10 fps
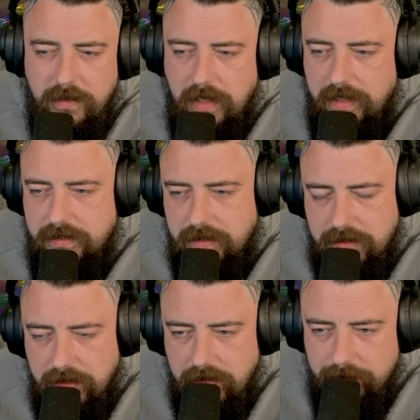aces.
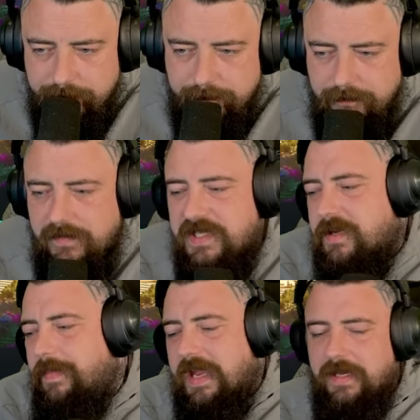It's a
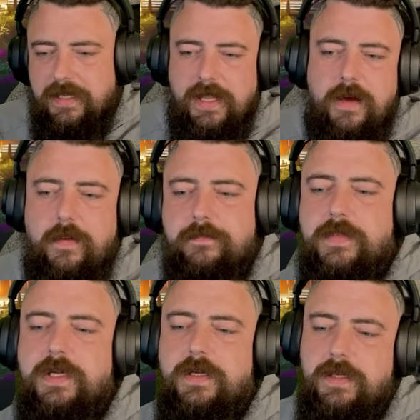bad hit, that one.
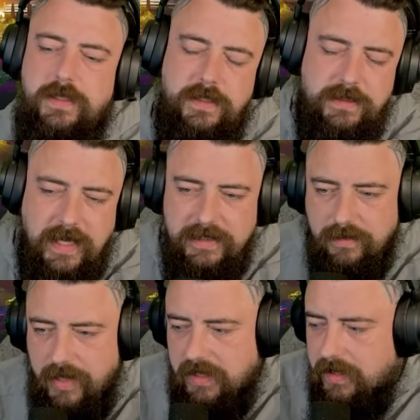That is a
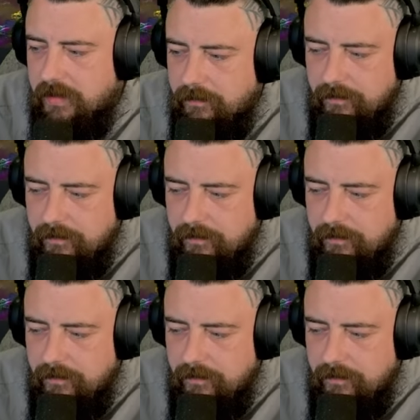bad hit.